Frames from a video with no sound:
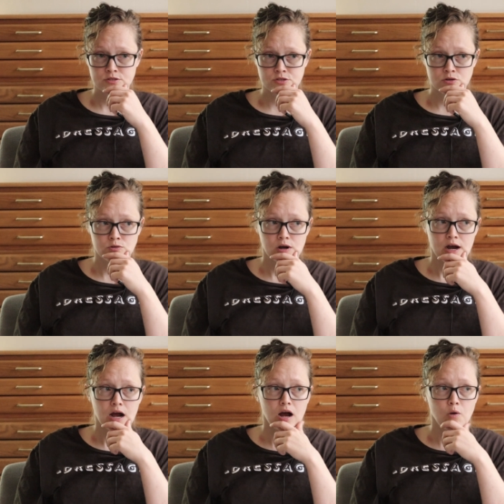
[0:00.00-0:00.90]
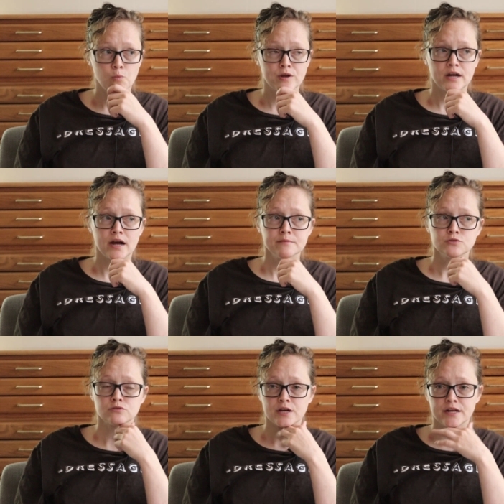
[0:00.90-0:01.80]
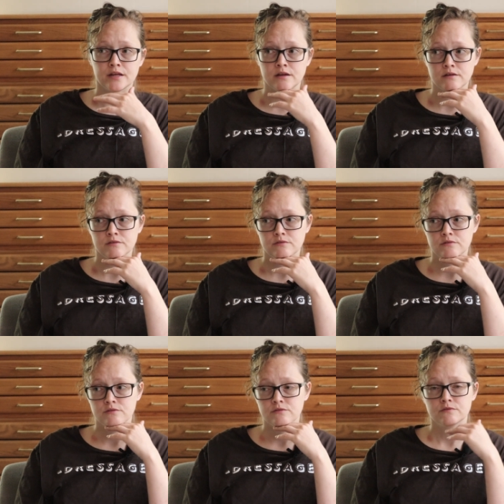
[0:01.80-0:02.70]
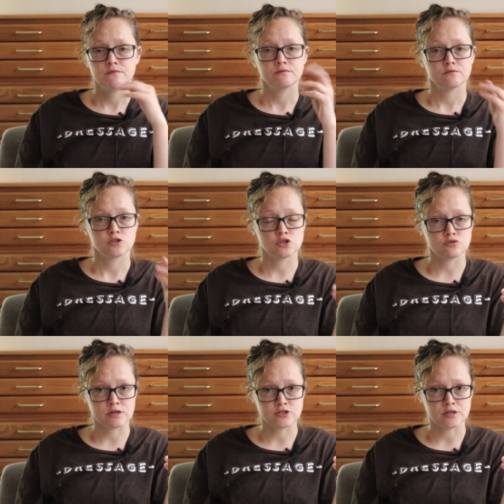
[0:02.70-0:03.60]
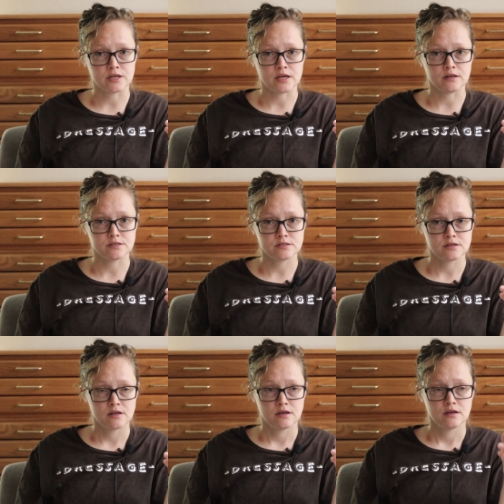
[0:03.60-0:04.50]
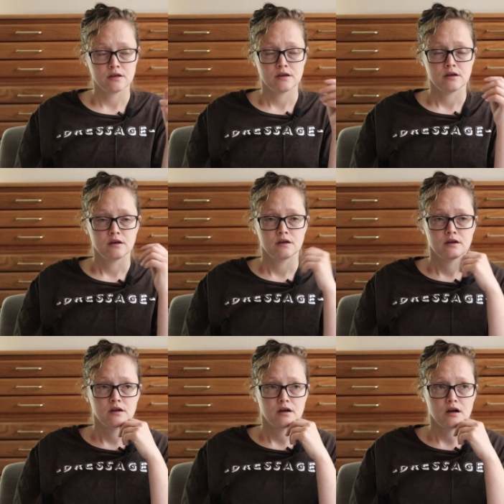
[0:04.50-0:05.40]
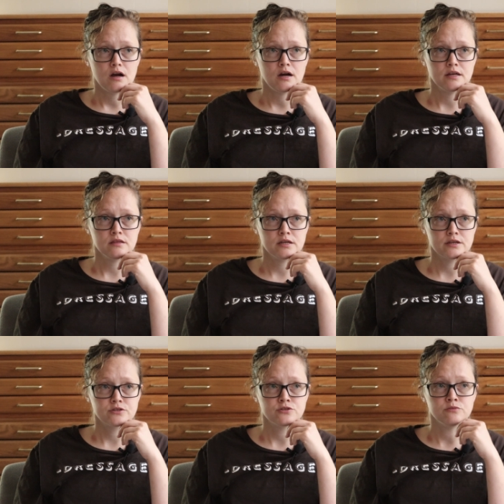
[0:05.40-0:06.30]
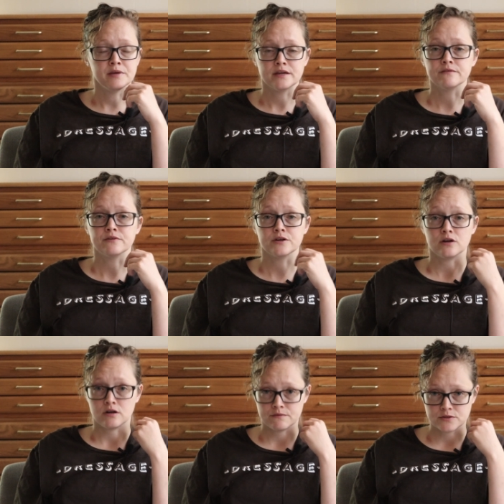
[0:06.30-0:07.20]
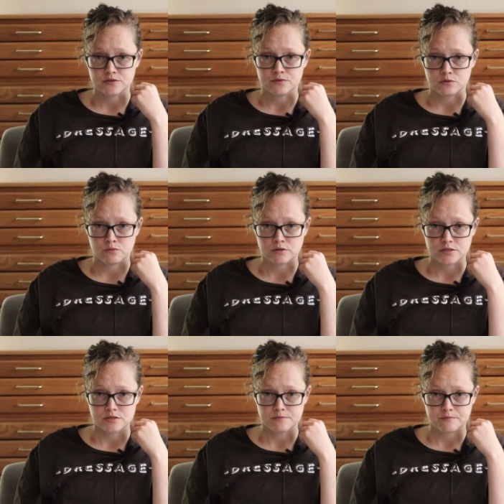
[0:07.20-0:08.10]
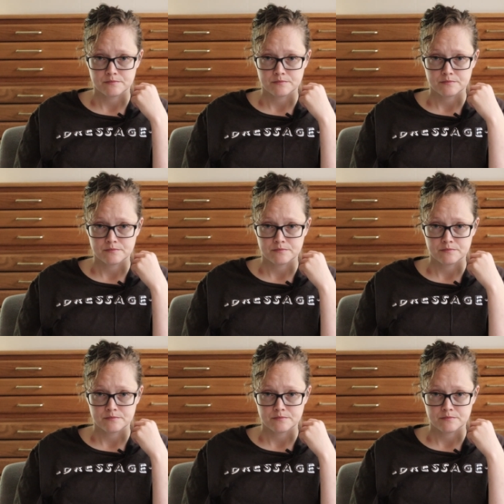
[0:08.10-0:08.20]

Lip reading: So when I'm training stretching gaits, I like to make it very obvious for the horse.